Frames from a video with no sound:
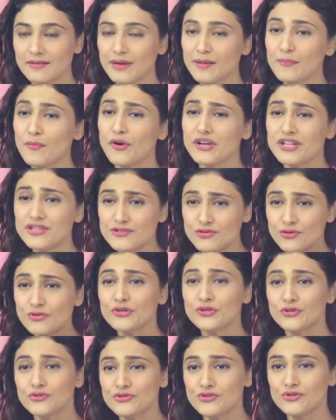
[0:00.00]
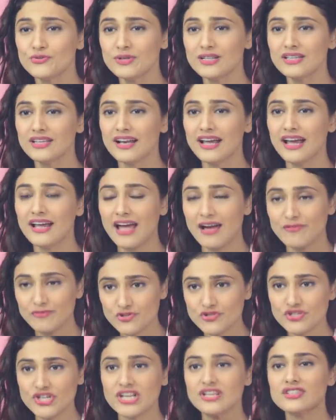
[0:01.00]
and my body is so used to it that I have
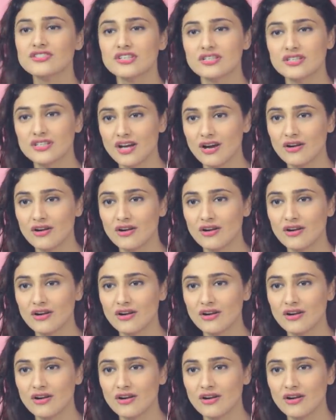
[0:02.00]
to change it